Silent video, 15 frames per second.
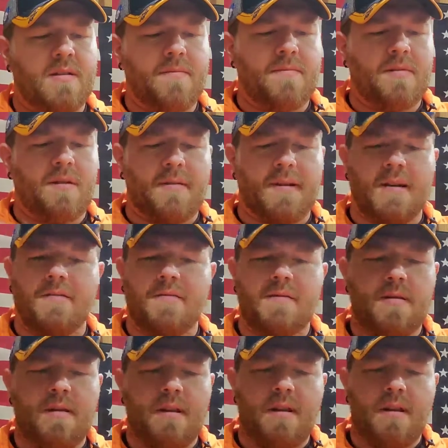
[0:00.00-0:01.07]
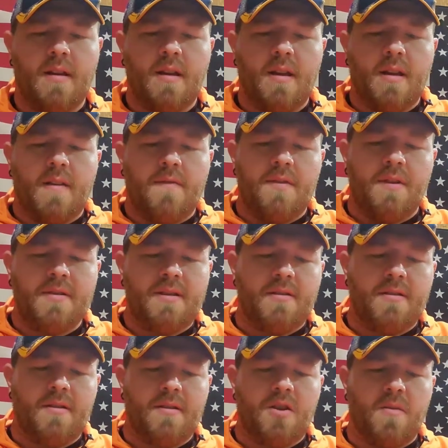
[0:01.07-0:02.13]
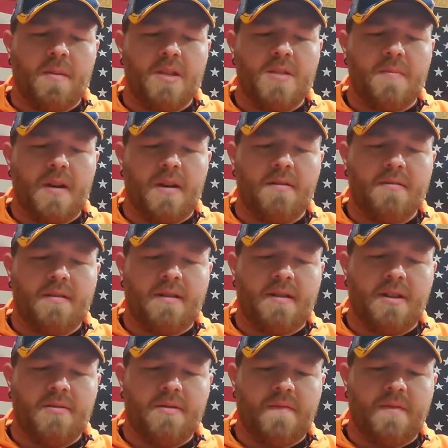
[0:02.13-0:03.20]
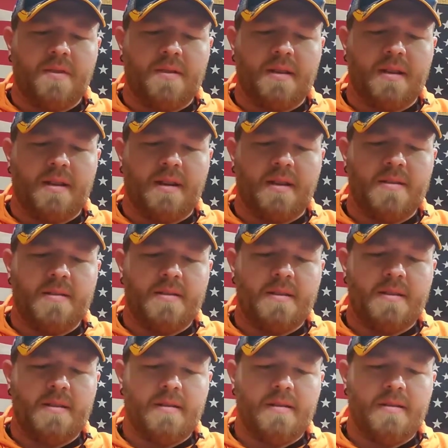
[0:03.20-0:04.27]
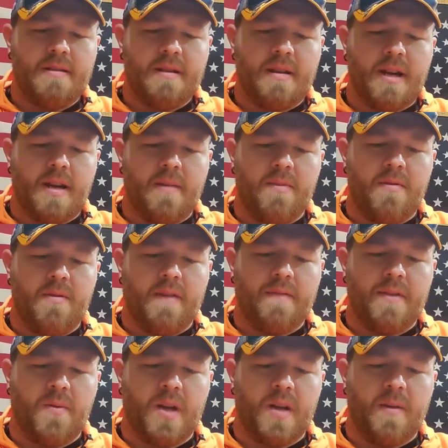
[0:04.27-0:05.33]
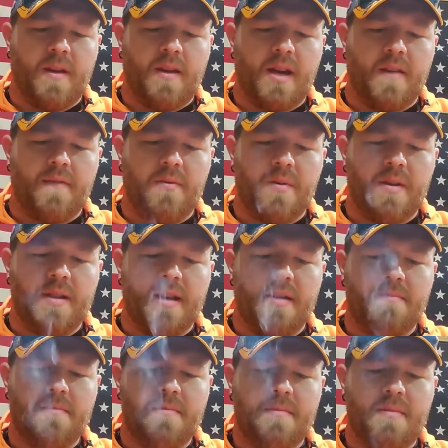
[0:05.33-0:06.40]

Oh, there we go. For those of you who don't know much about closed foot cigars, you definitely want to be careful with them.